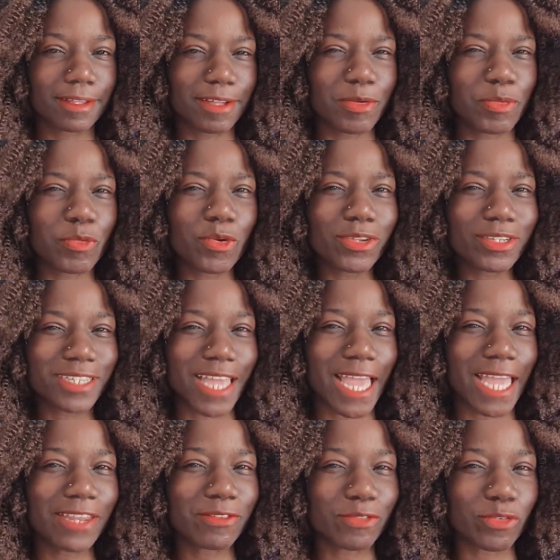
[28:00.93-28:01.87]
what
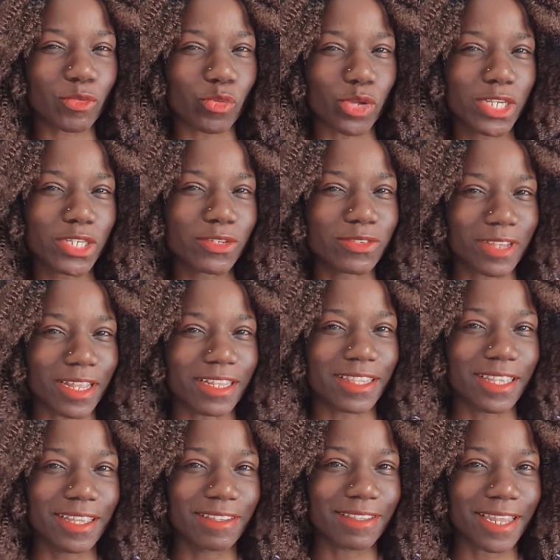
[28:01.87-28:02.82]
kind of question are
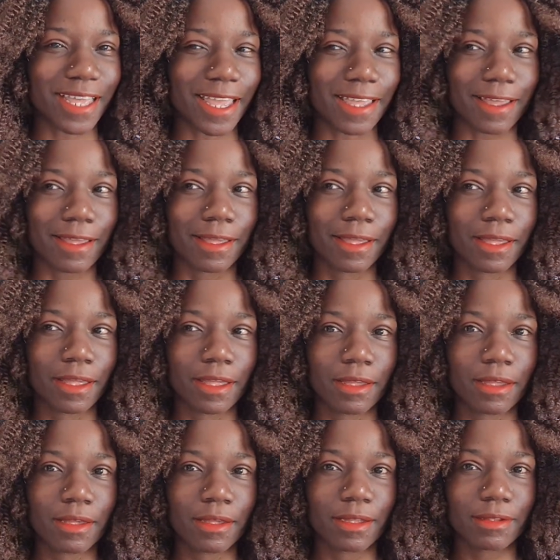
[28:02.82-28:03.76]
these? Like,
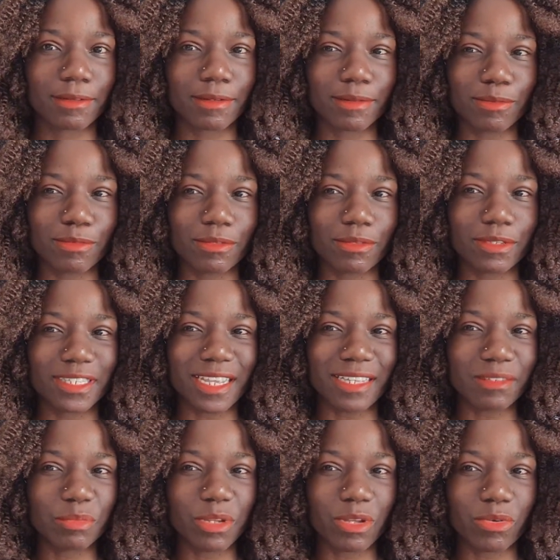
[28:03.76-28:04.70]

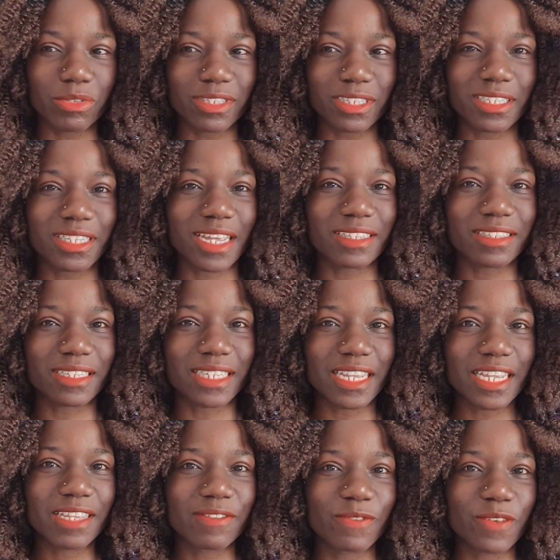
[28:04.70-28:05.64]
just because it has a
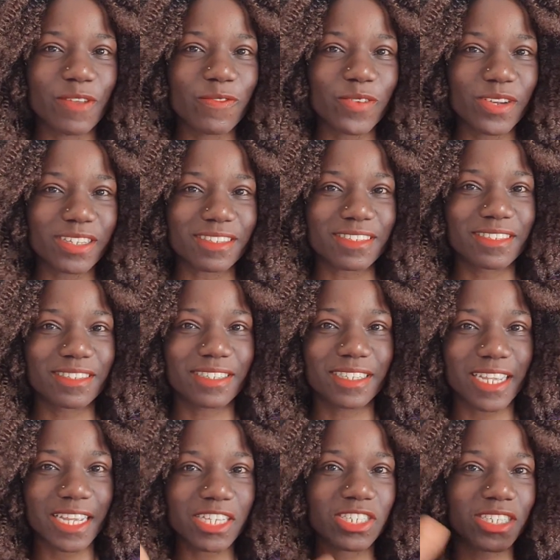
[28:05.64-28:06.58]
different
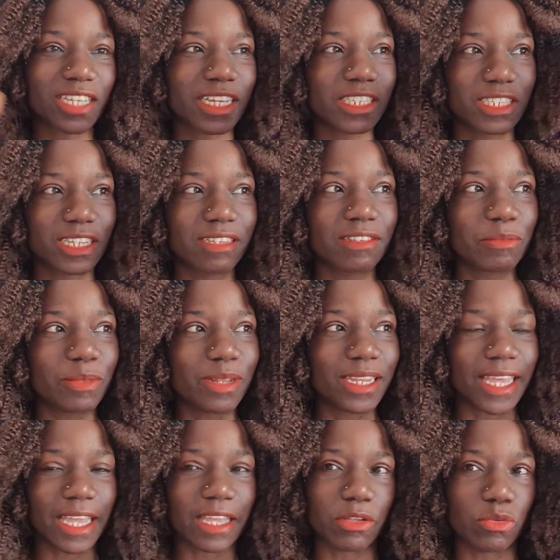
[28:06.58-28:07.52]
texture, it doesn't mean
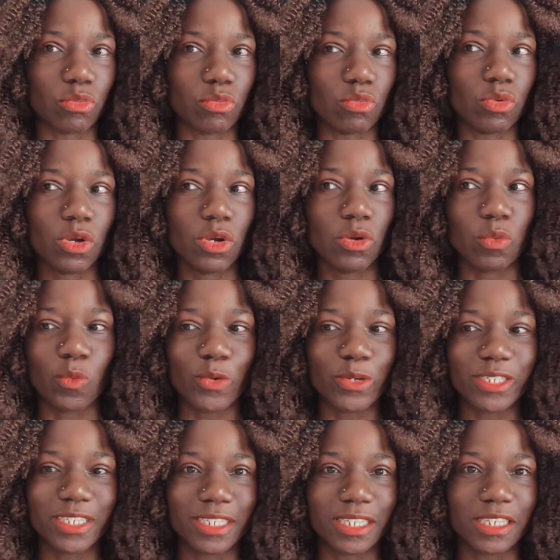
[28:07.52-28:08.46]
like you
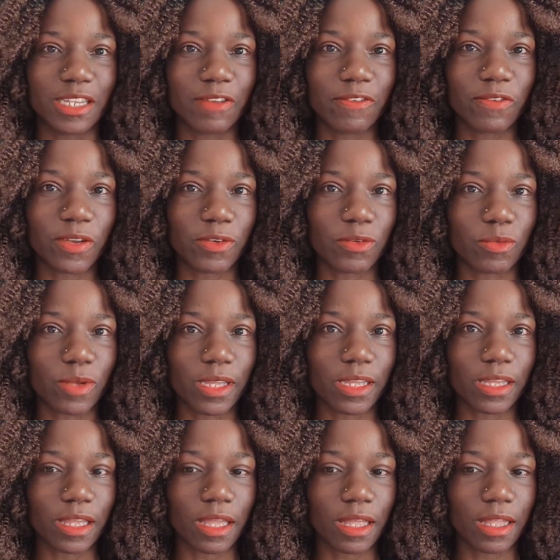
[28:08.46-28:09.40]
wash it a different
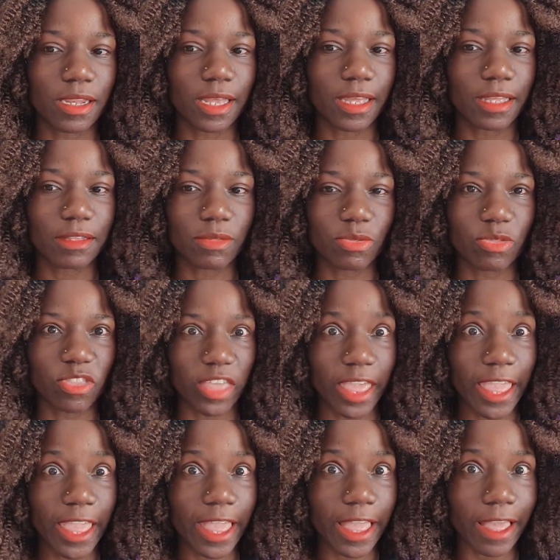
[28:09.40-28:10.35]
way. Like,
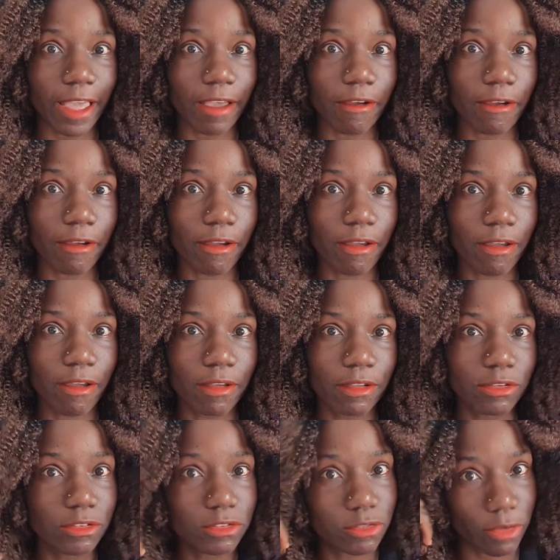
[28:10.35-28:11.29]
think,
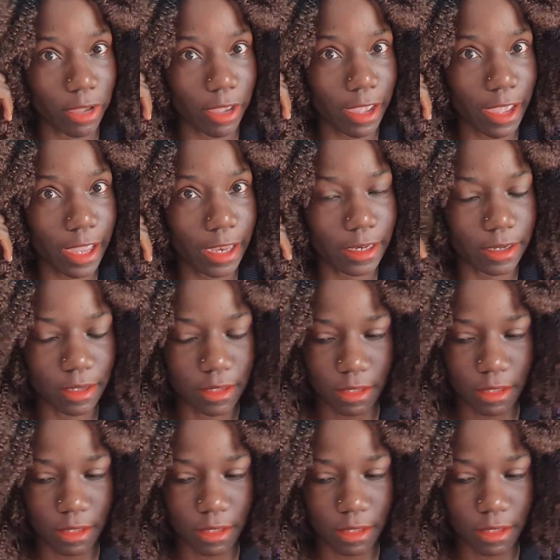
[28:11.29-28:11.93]
use your head.